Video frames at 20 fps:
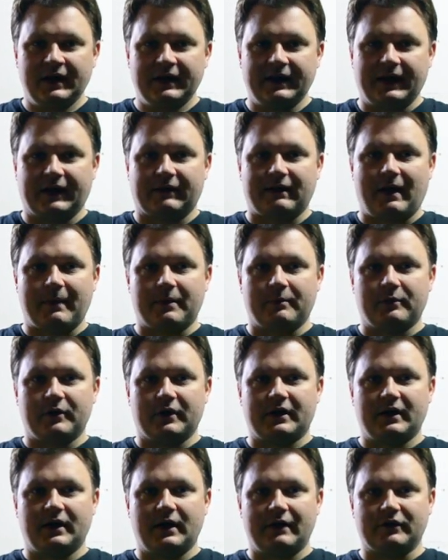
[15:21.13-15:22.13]
yeah, grab the
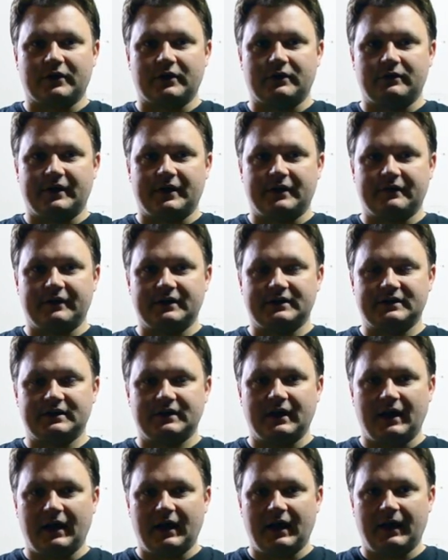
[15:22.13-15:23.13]
book, have a good read of it.
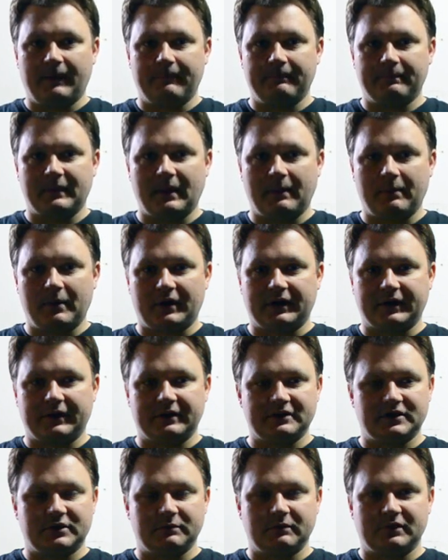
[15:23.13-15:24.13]
Um, I'm not going to go
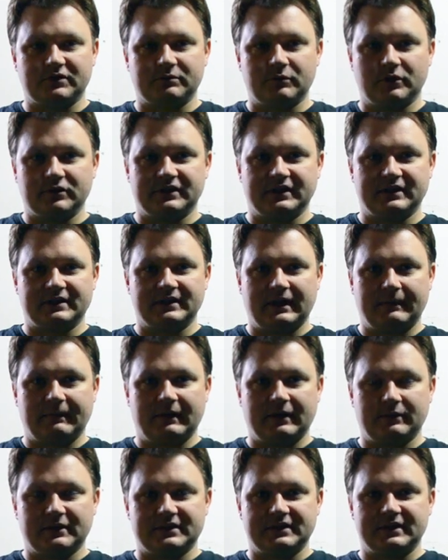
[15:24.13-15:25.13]
into too much more detail
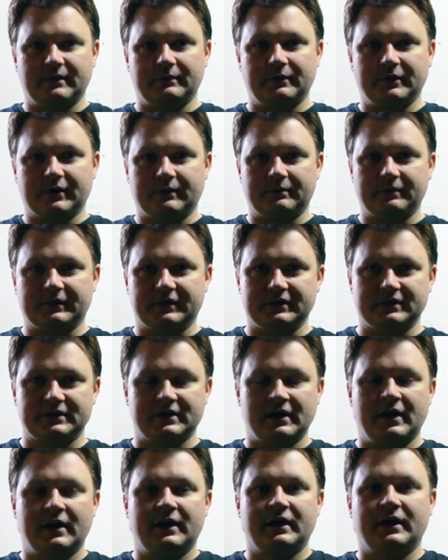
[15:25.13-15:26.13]
about what's in the book because
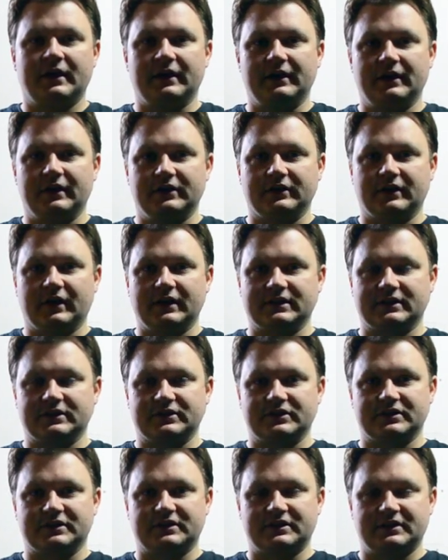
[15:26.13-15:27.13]
you, know, you guys can
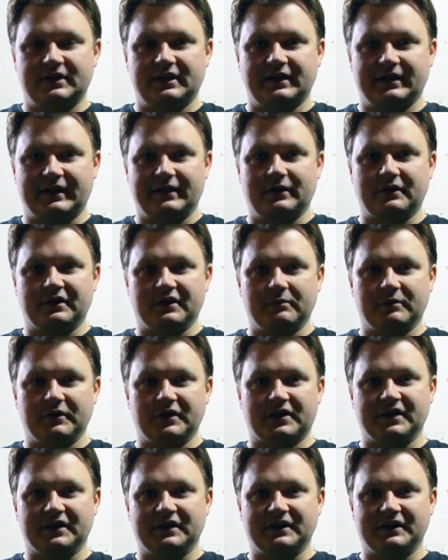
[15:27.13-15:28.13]
just get hold of the
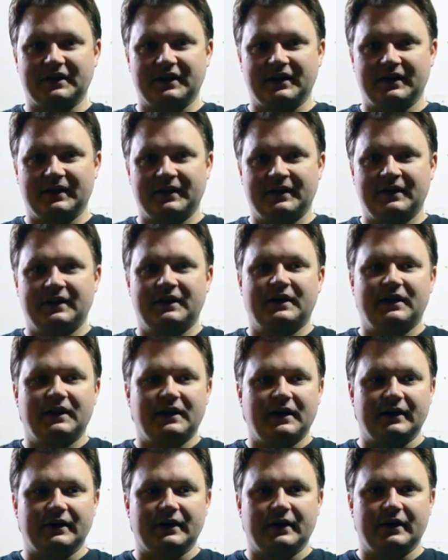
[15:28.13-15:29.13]
book and uh,
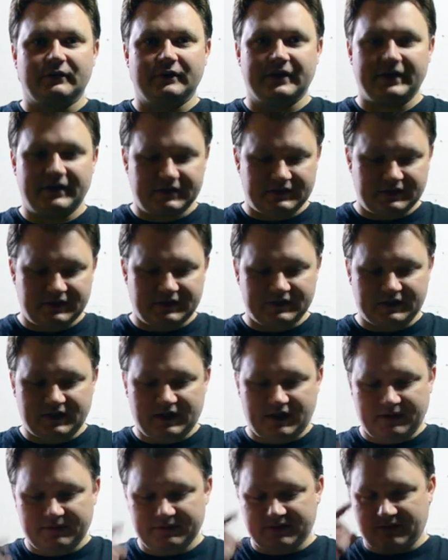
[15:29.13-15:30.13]
and, and, read it, and
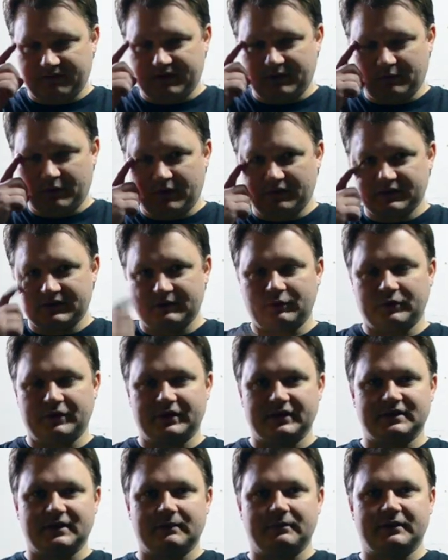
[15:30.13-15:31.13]
uh, definitely worth
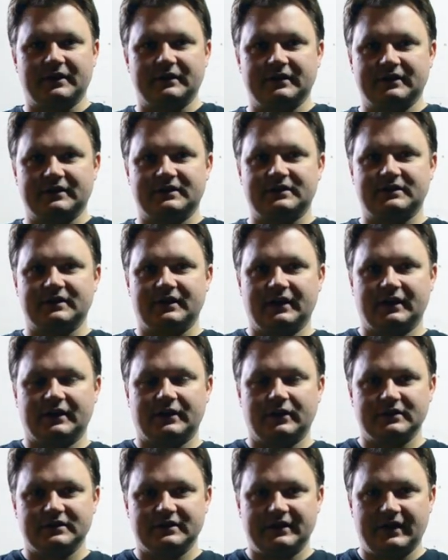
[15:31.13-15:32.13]
supporting somebody that's uh,
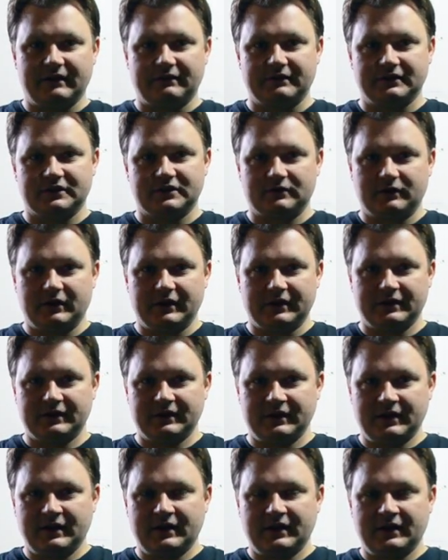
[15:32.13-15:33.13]
gone to the effort to write
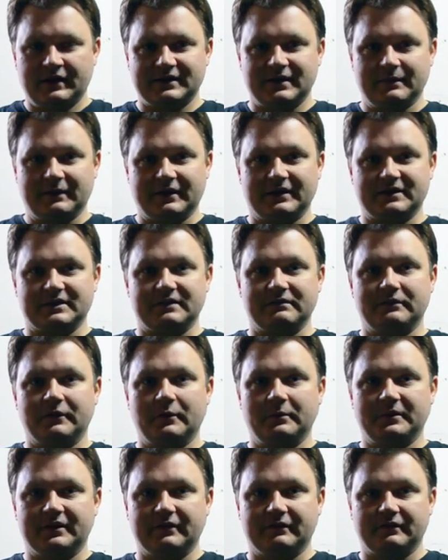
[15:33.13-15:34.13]
something as
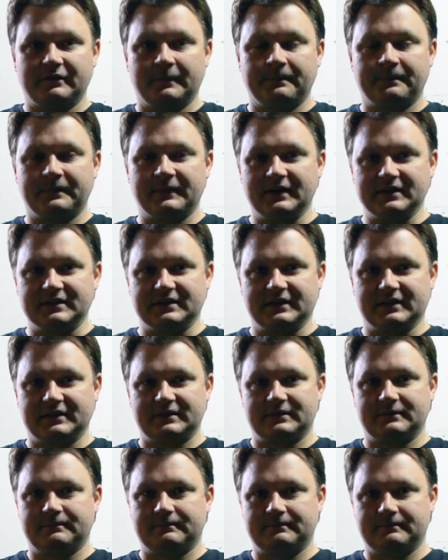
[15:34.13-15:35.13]
informative as
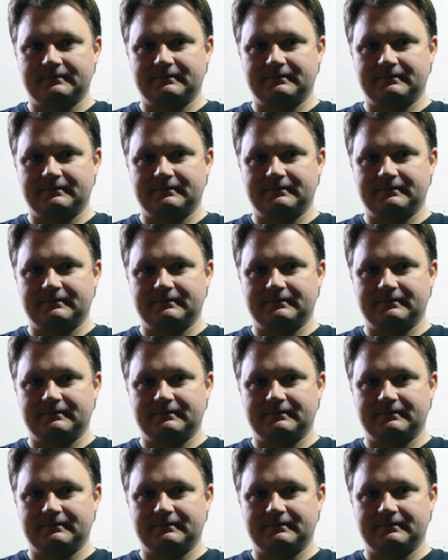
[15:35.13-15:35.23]
this.